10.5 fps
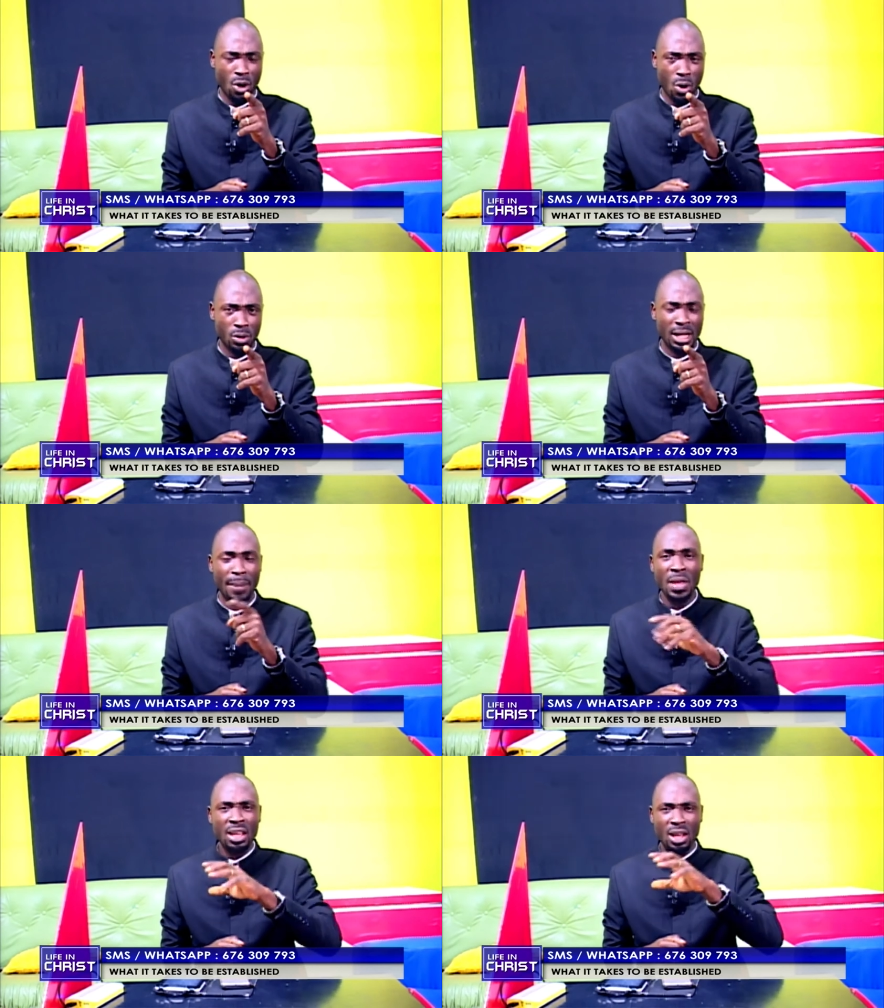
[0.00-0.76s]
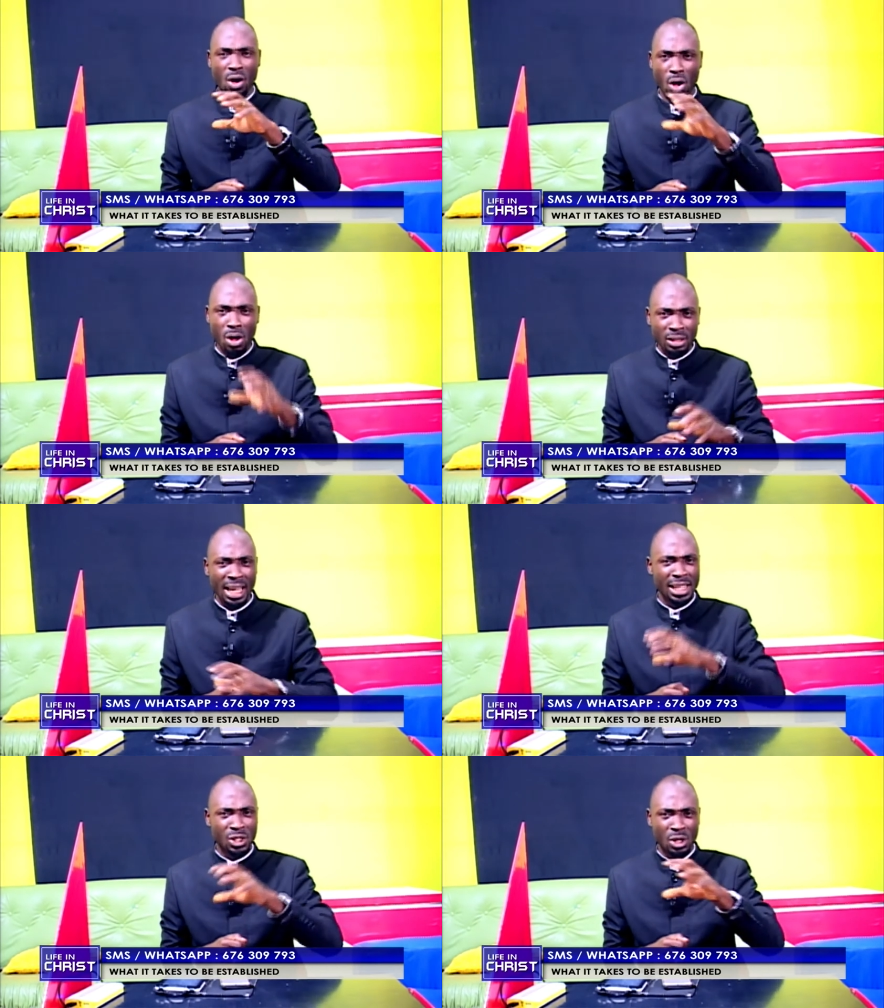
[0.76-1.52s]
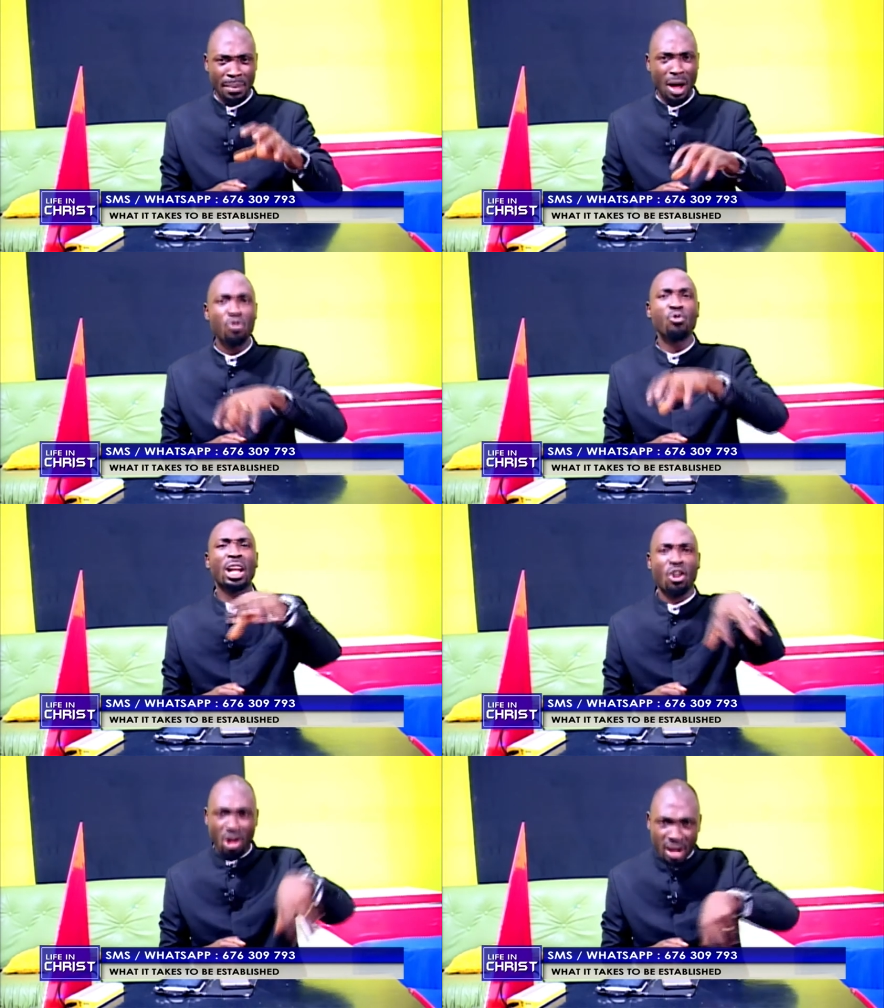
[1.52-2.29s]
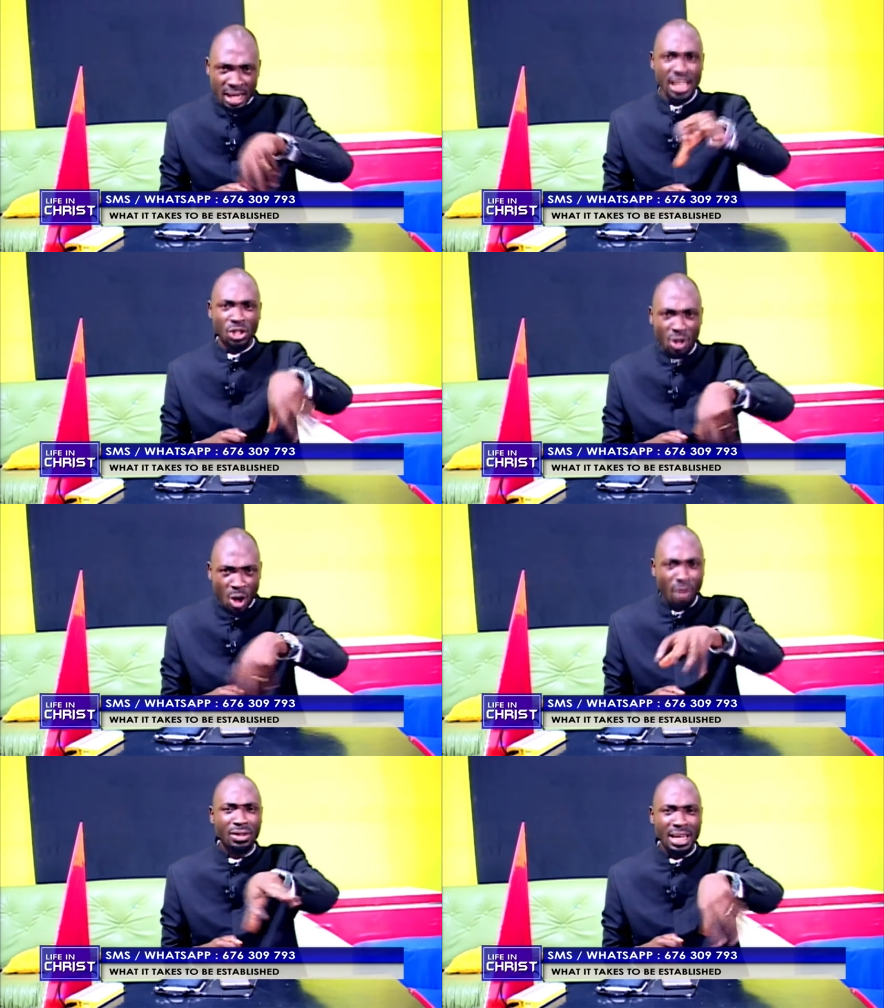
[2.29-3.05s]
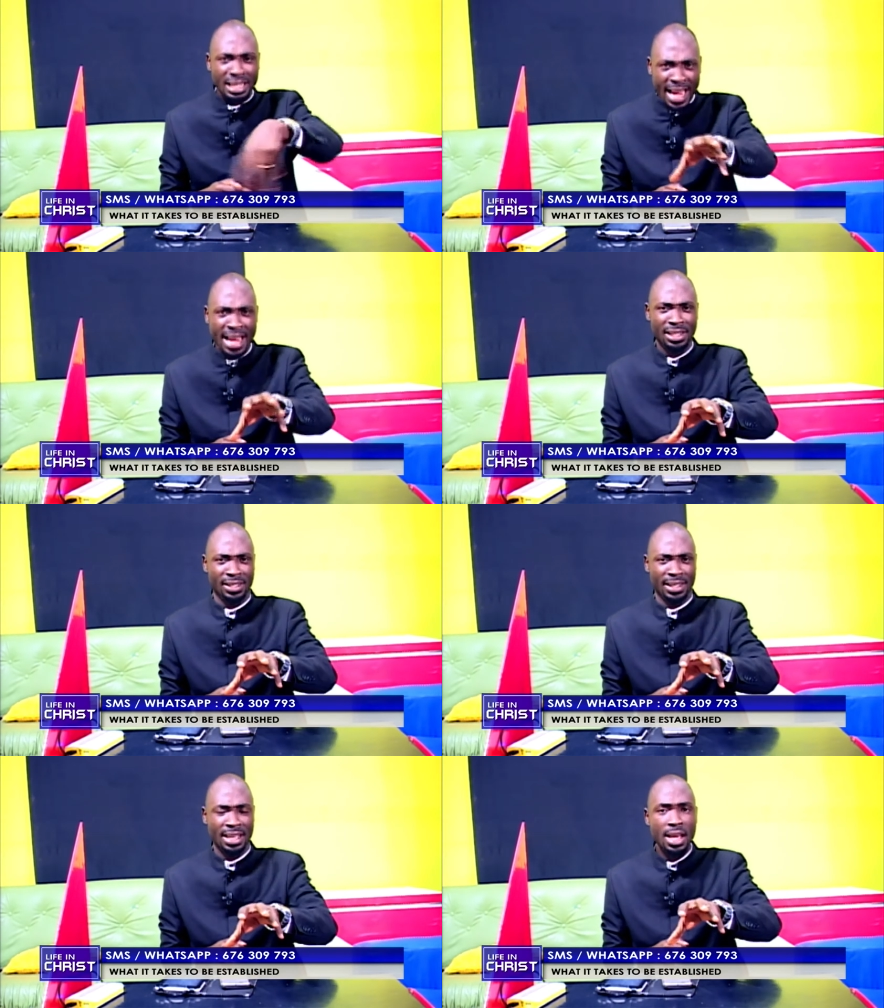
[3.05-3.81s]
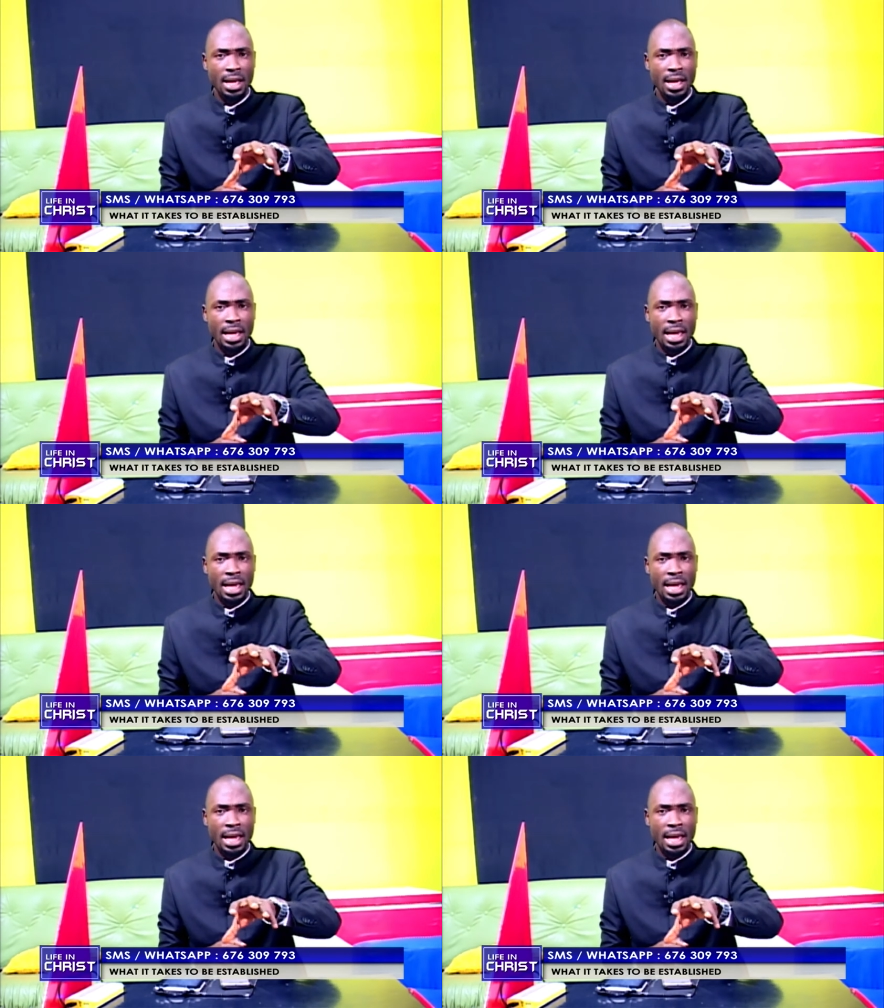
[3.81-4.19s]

an altar. The altar is all about recognition of the deity.